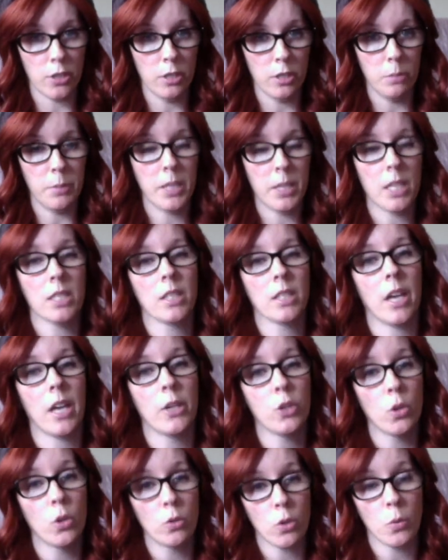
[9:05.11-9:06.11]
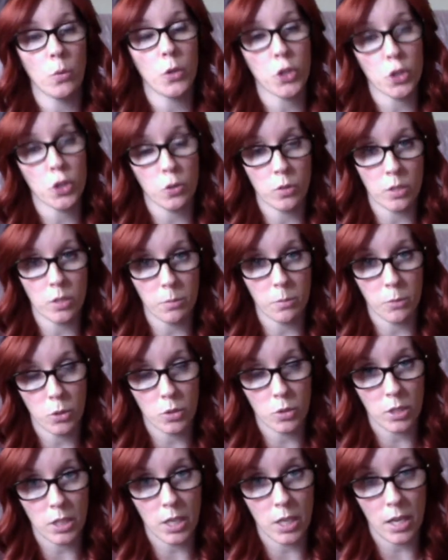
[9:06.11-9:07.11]
because I don't know what shoes I'm
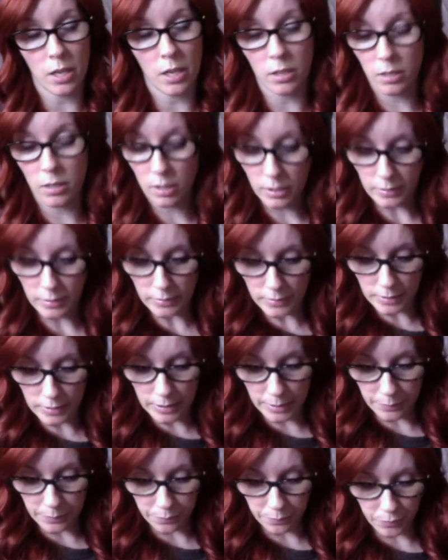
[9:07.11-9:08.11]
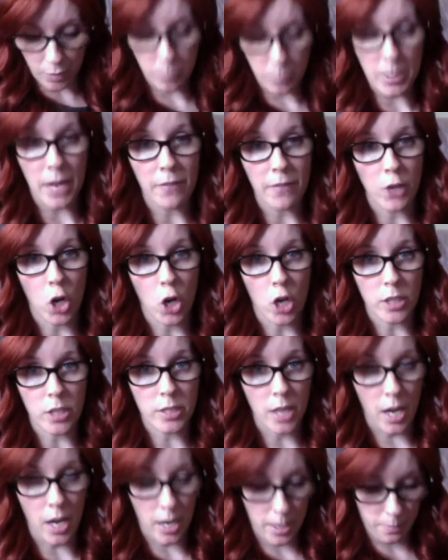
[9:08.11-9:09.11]
using yet. I've been having a hard
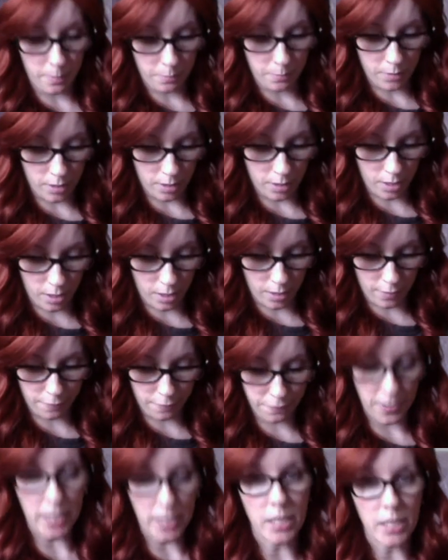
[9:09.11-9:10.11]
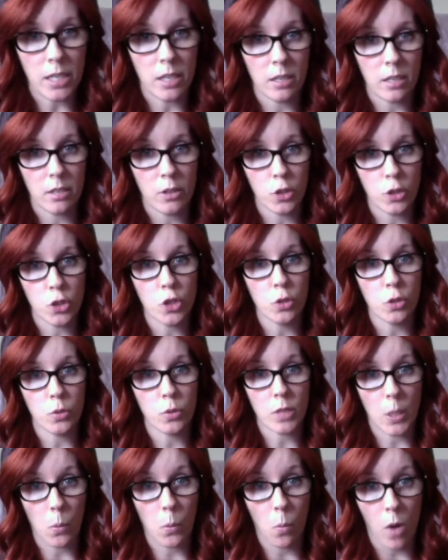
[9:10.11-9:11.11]
time finding the shoes
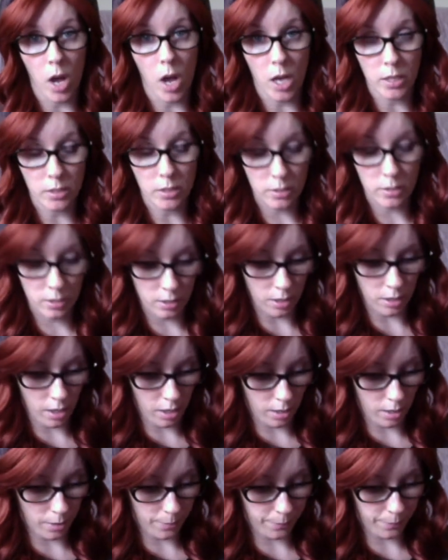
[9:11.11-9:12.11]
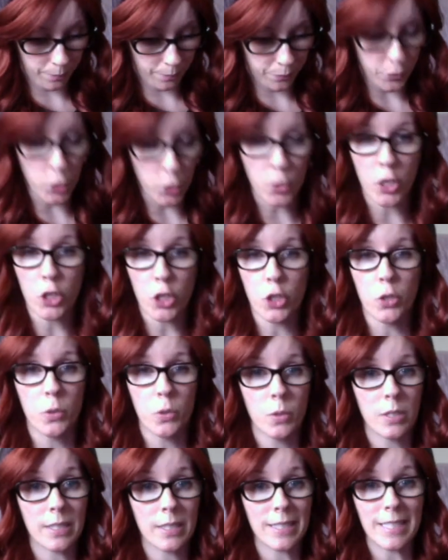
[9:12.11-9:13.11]
I want. You can
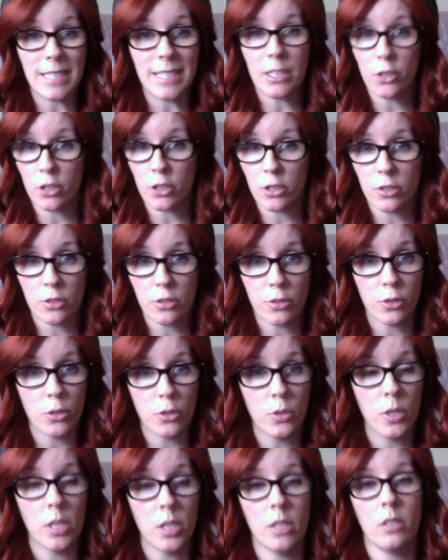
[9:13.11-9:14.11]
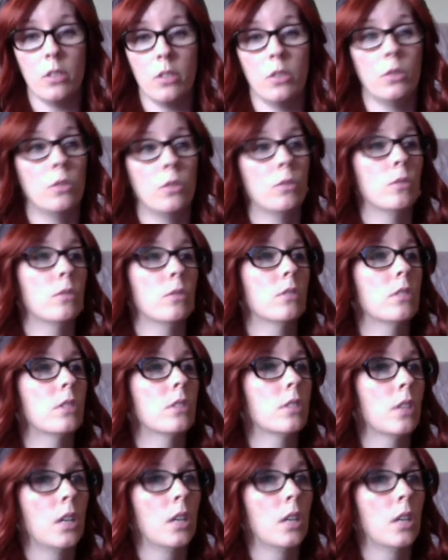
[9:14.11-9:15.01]
use sneakers, you can use